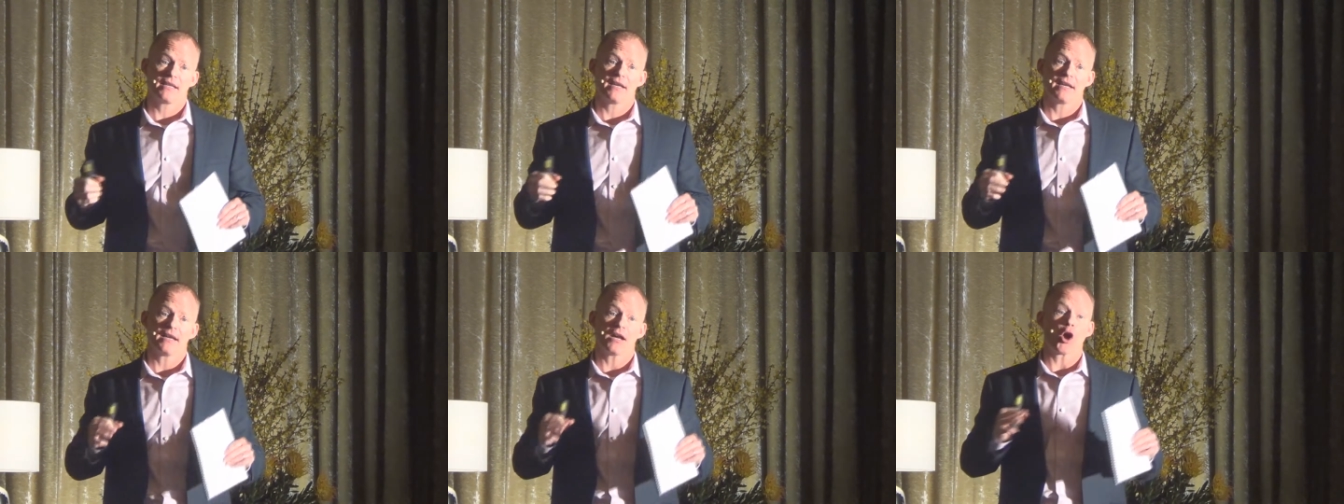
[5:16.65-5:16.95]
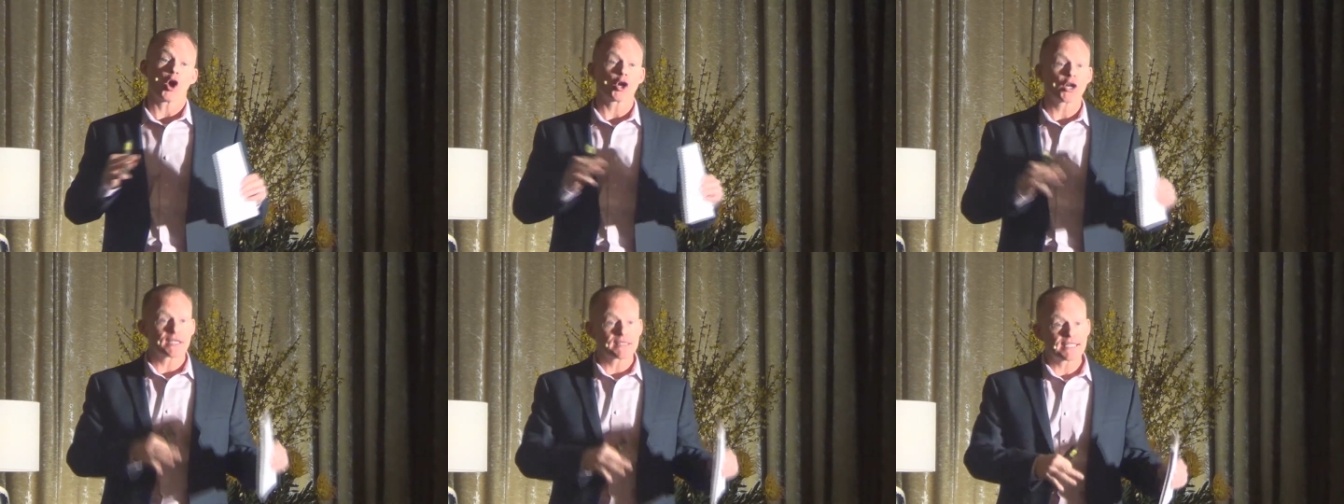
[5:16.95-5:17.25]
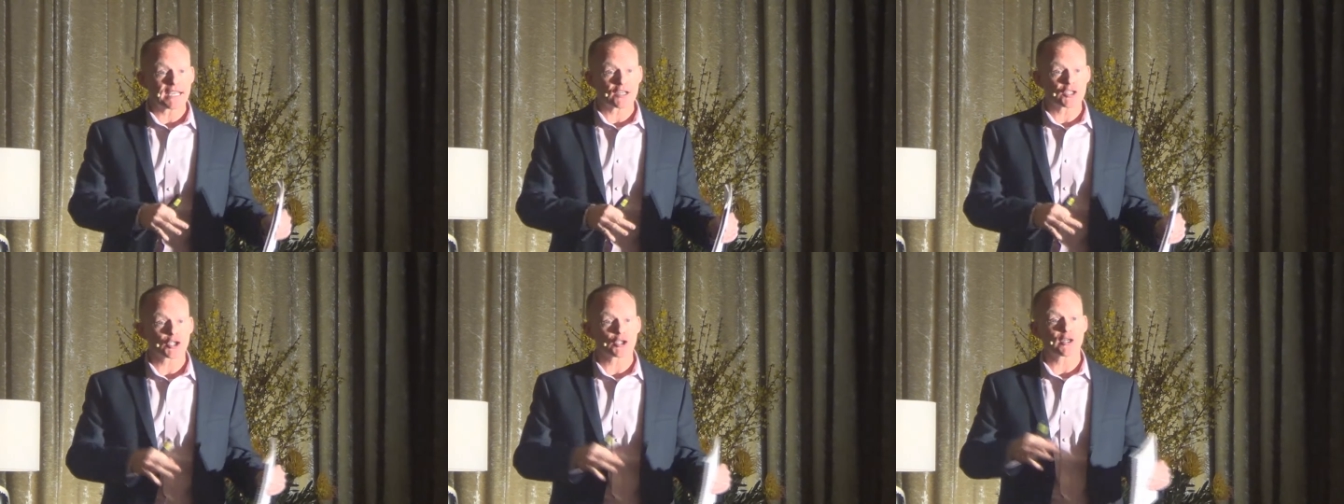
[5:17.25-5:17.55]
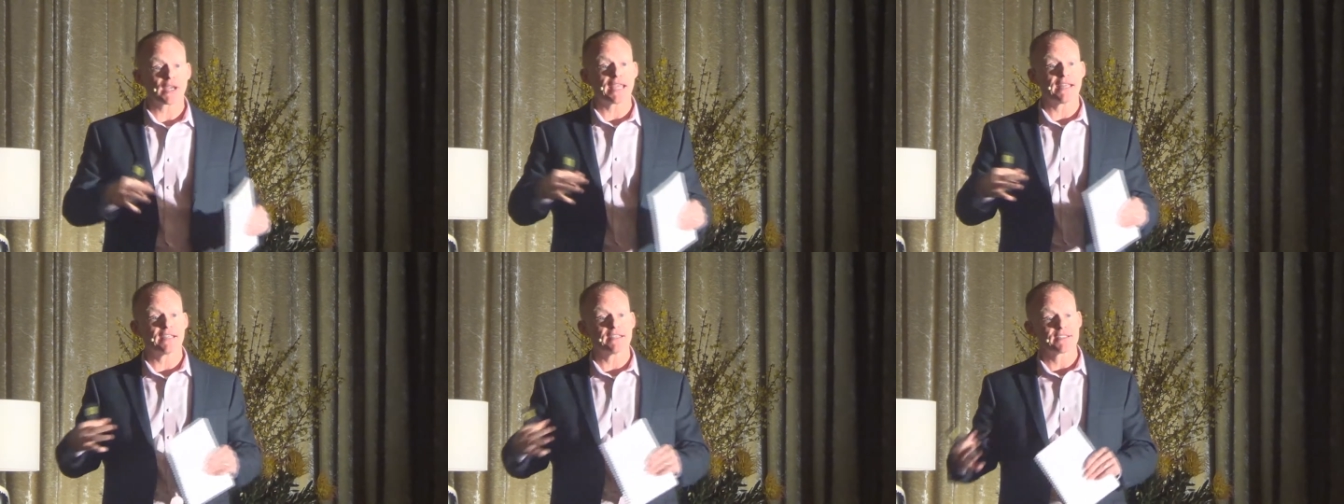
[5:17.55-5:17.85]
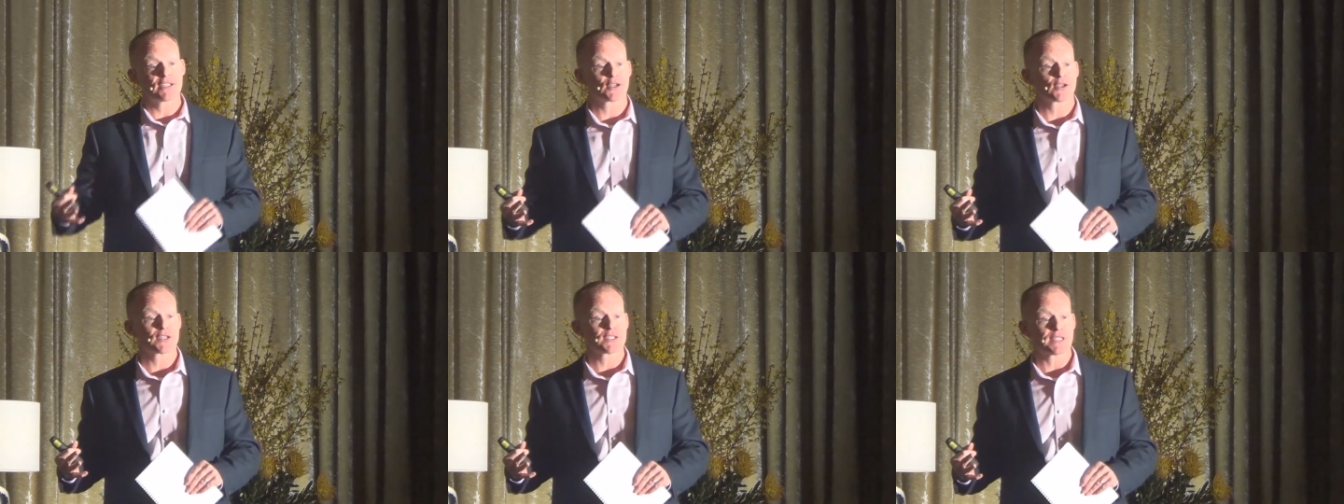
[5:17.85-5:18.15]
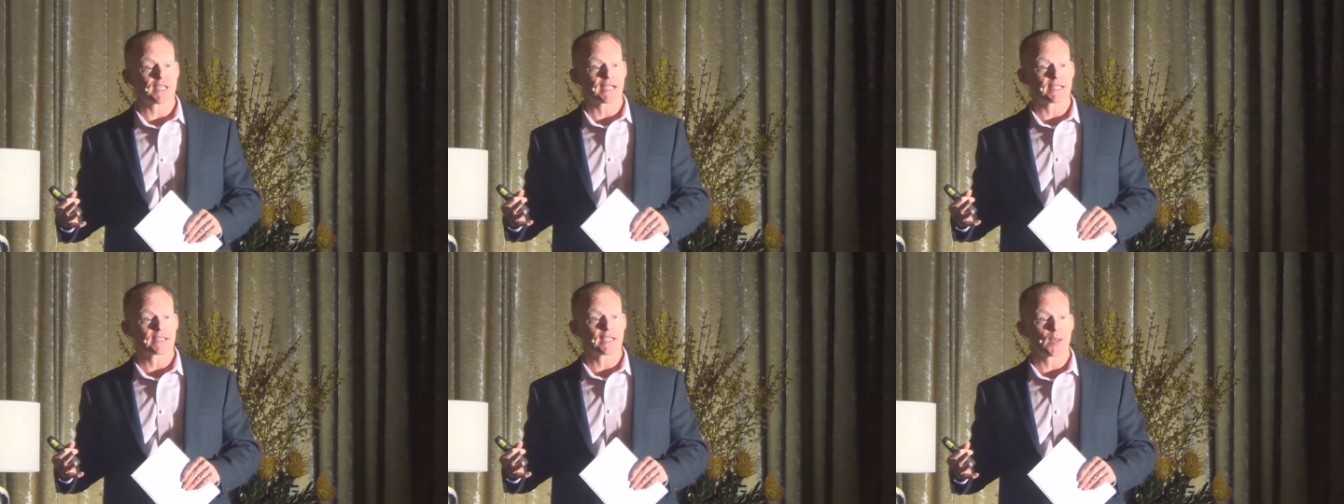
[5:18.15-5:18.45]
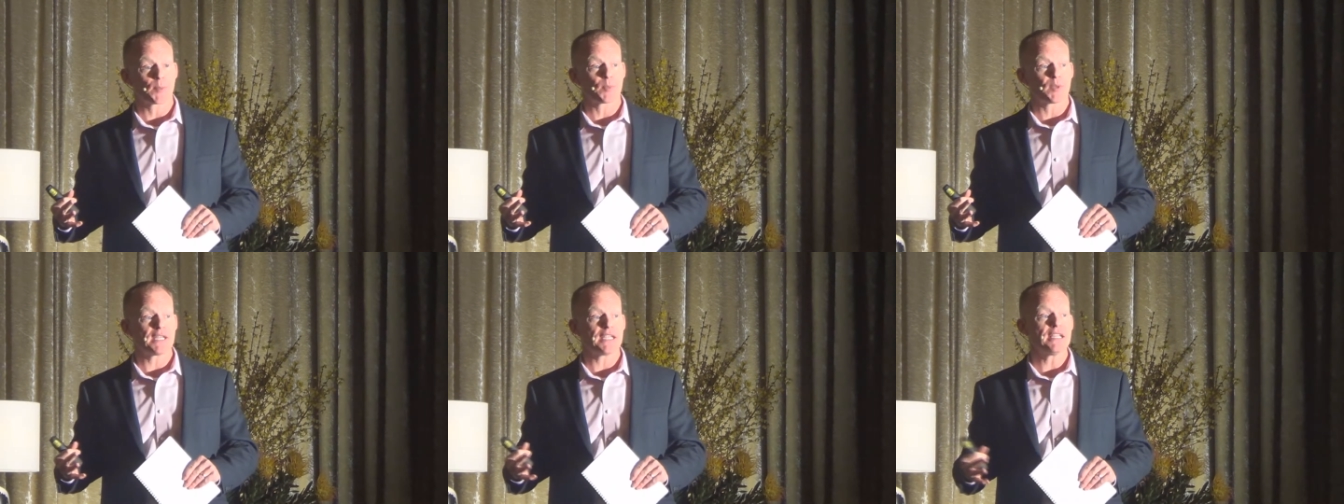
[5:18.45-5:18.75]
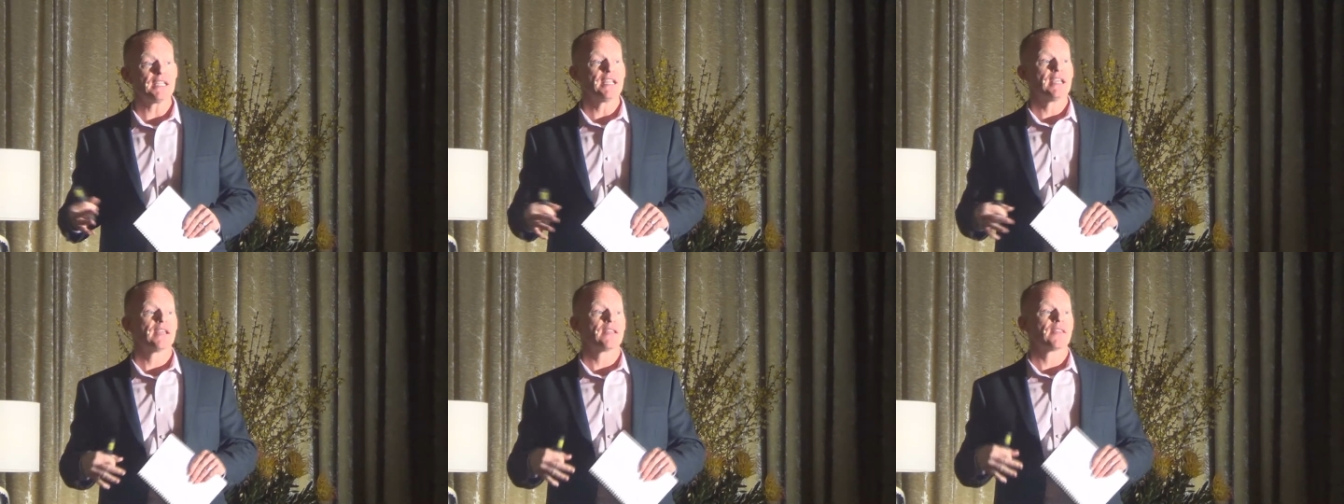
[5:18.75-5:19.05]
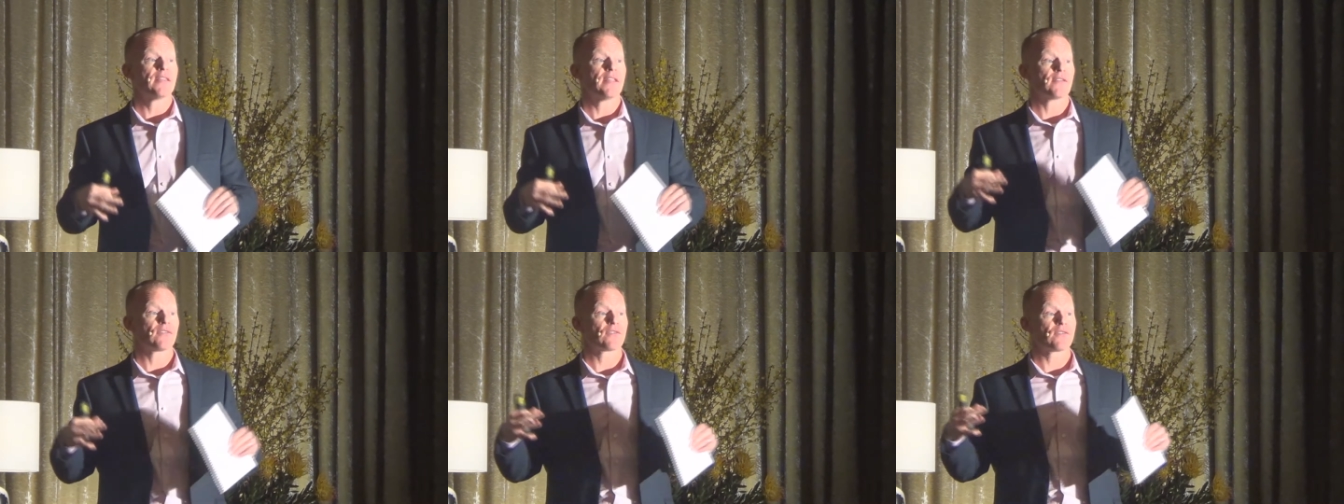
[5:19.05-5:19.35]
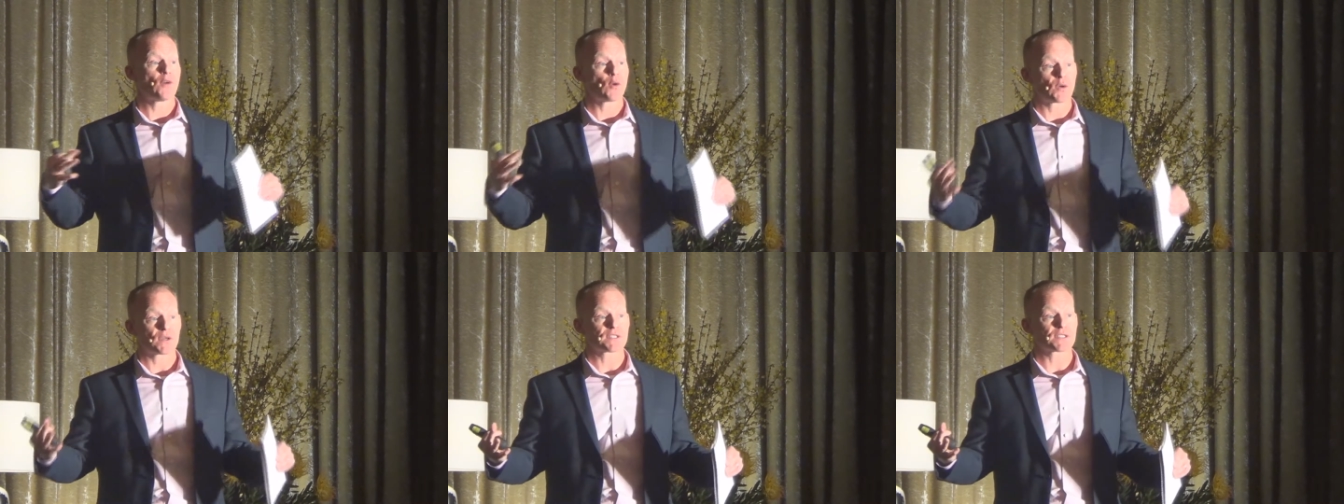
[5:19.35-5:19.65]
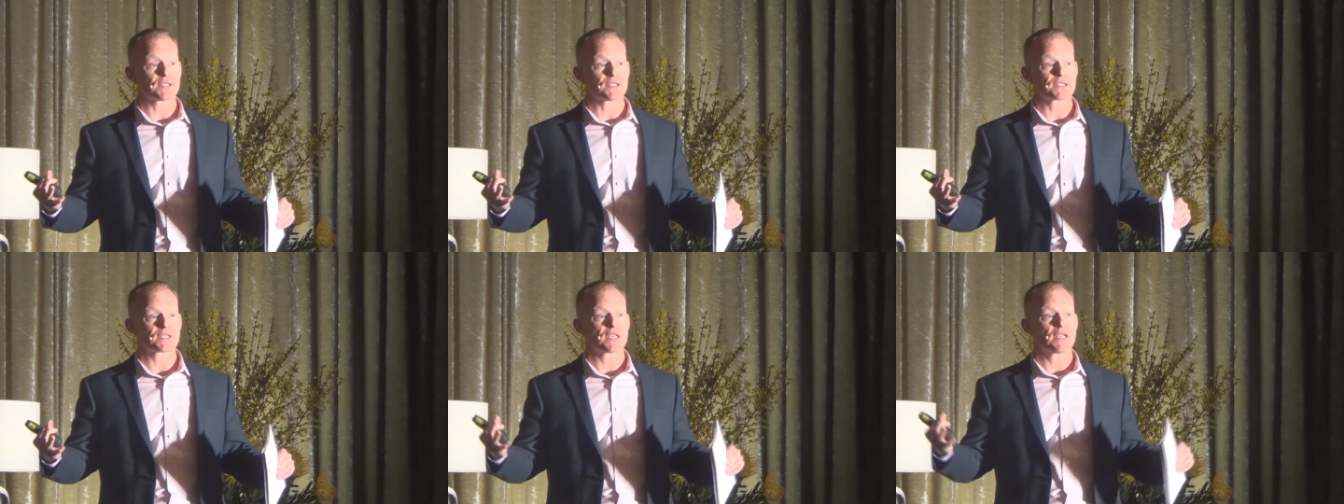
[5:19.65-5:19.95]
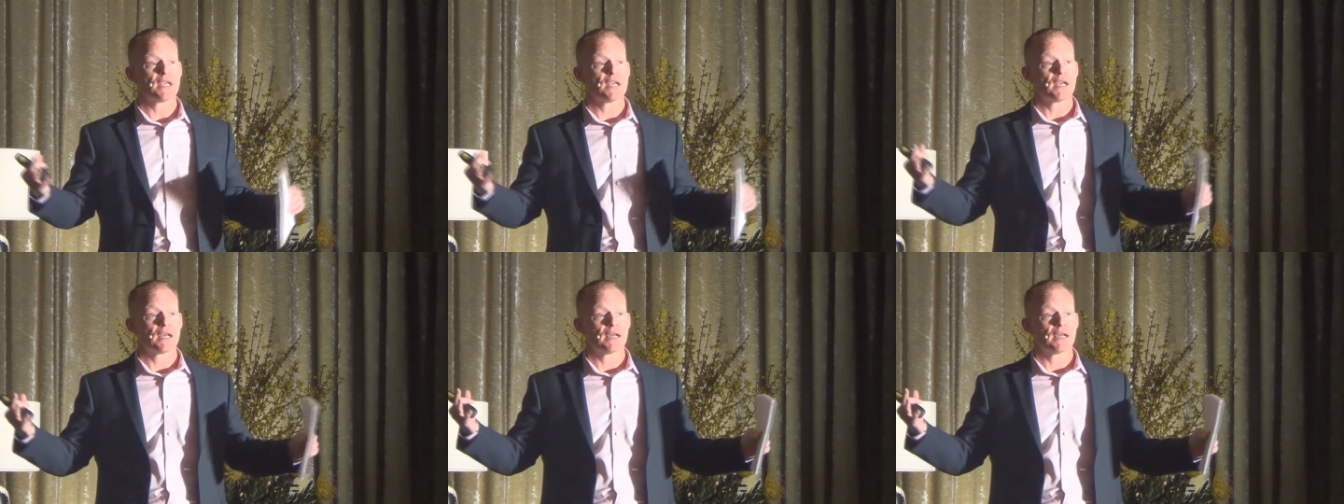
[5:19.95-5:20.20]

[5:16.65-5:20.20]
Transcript: architecture and interior design company that focuses